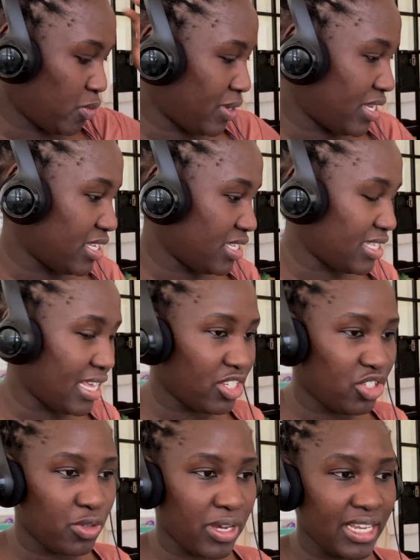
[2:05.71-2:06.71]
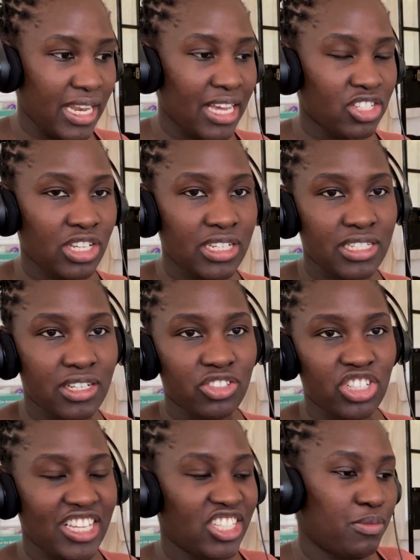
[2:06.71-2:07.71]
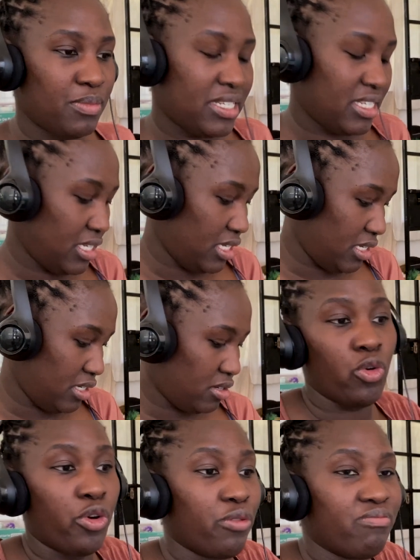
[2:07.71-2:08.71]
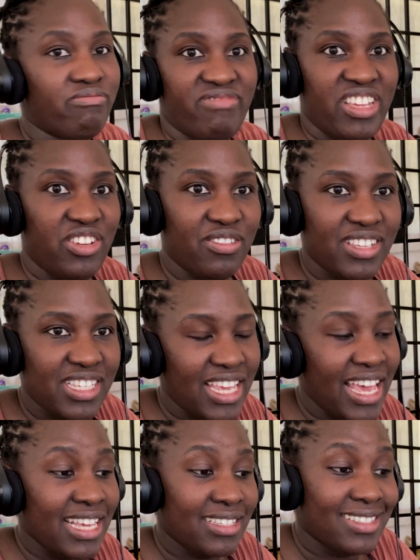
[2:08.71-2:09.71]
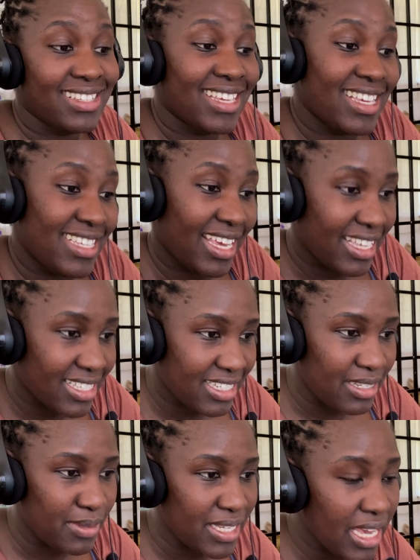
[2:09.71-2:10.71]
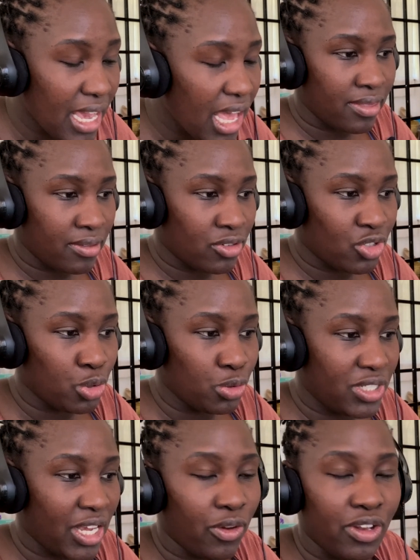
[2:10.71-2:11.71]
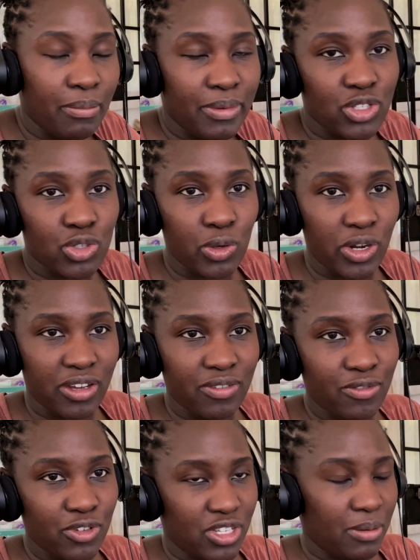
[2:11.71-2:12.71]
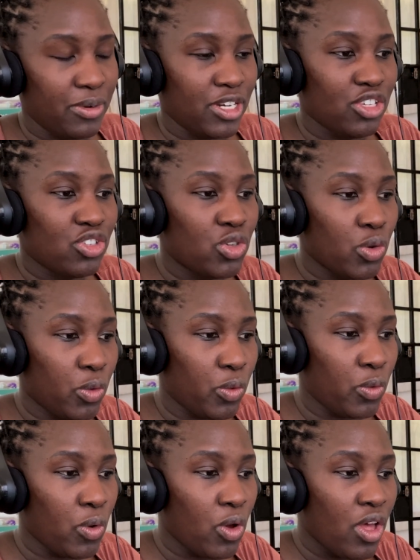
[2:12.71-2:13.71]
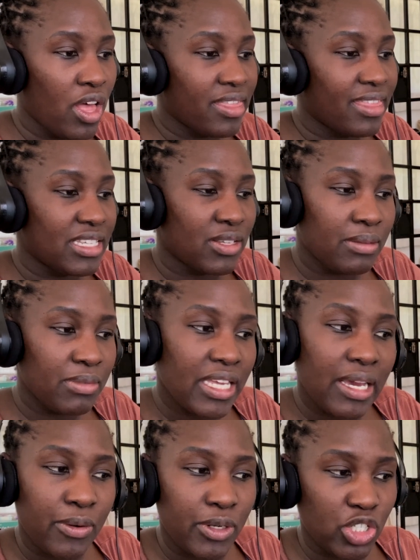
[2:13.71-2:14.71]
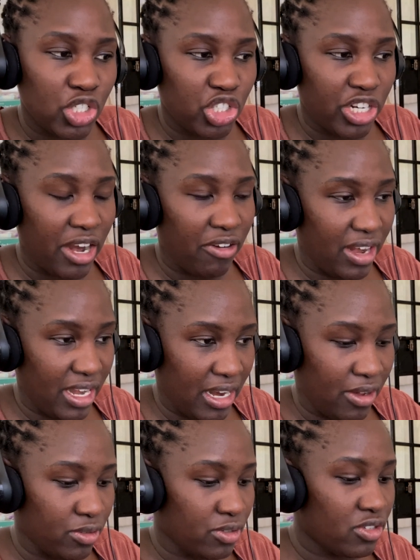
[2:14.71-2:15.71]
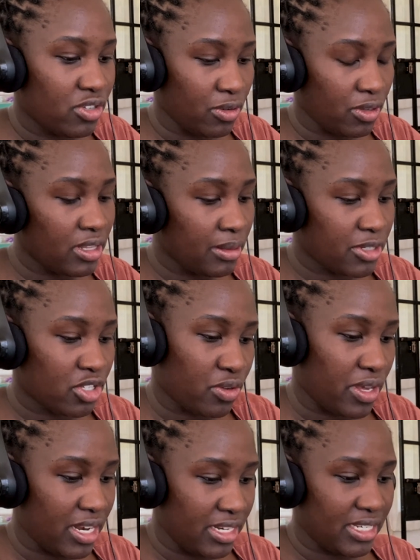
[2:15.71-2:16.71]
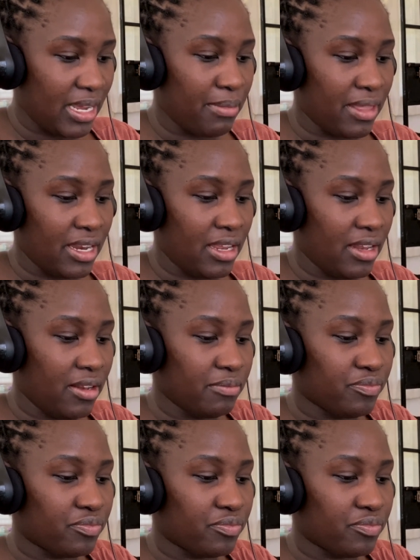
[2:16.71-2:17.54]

was that you can actually tell ChatGPT or any of these AIs, in this case I guess DeepSeek, to take on a persona for somebody. So that's one thing I want to try right now. So let me just go ahead and type that in.